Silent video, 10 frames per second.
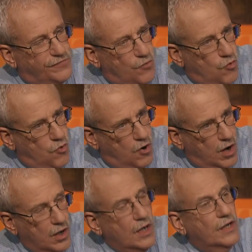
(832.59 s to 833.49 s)
for
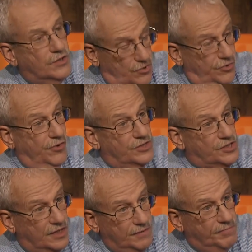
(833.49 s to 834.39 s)
the New York
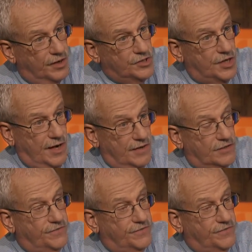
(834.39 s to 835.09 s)
City budget and its